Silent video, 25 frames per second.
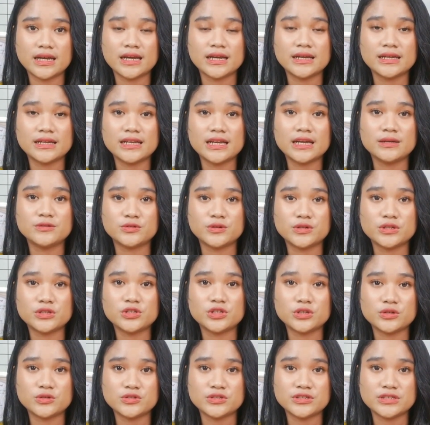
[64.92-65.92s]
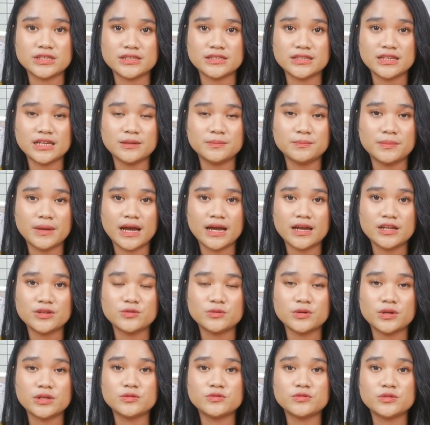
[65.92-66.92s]
Never use the same
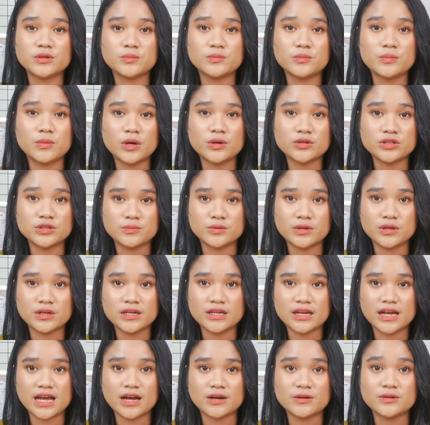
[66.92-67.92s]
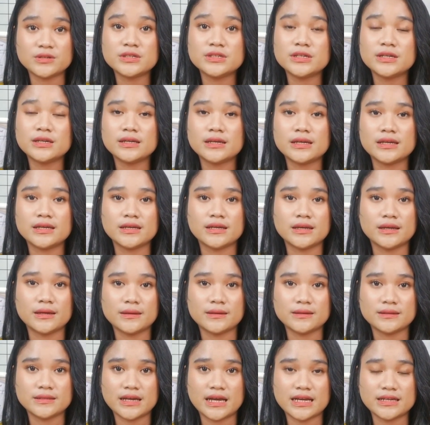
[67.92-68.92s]
password for multiple accounts.
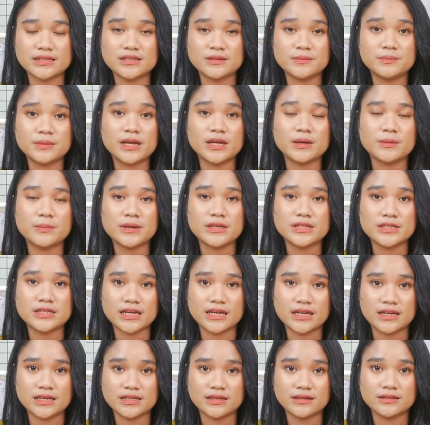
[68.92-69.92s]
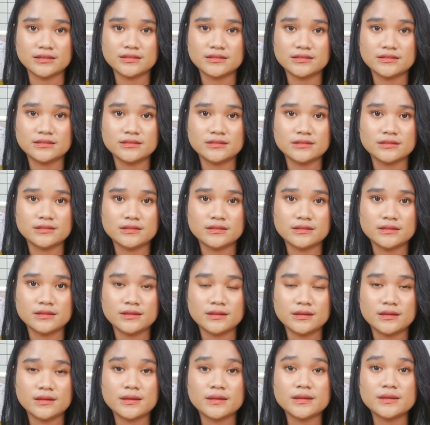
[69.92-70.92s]
That's a big mistake.
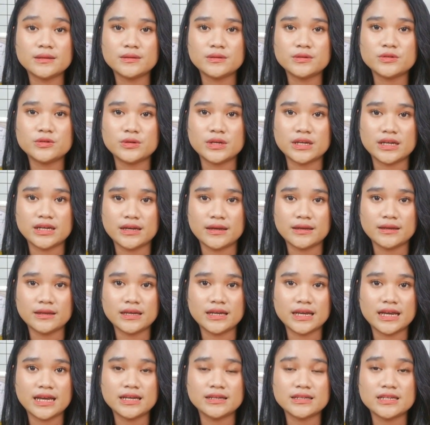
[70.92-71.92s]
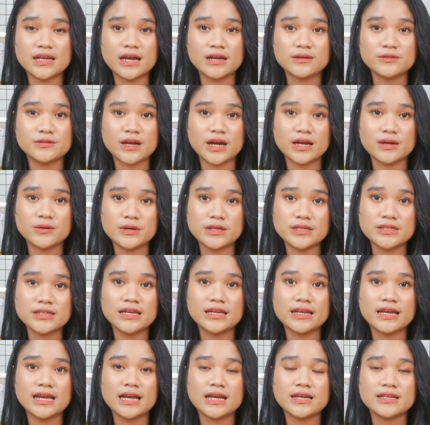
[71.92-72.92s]
3. Antivirus
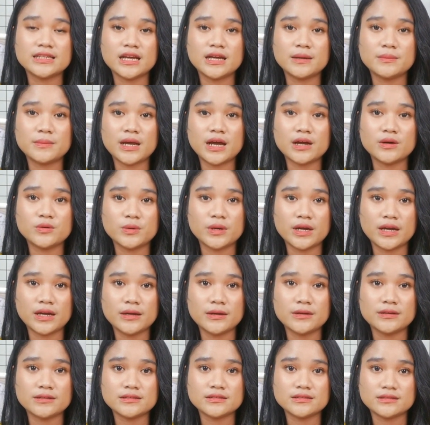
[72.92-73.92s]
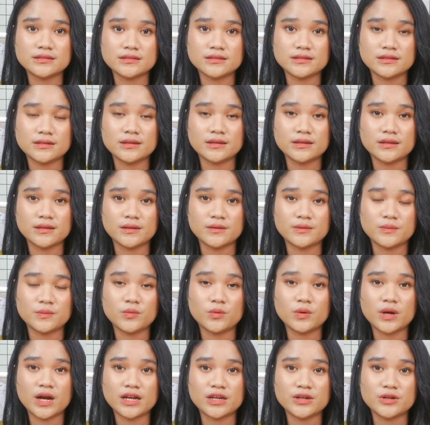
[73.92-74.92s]
and anti-malware.
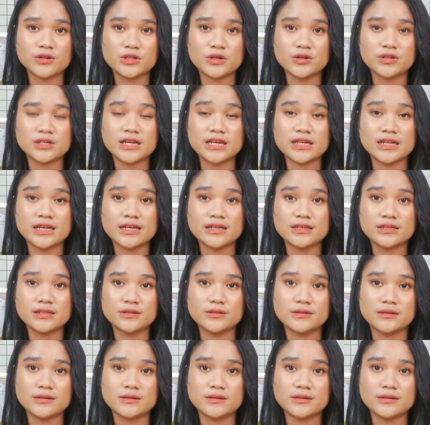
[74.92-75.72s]
Why do you need it?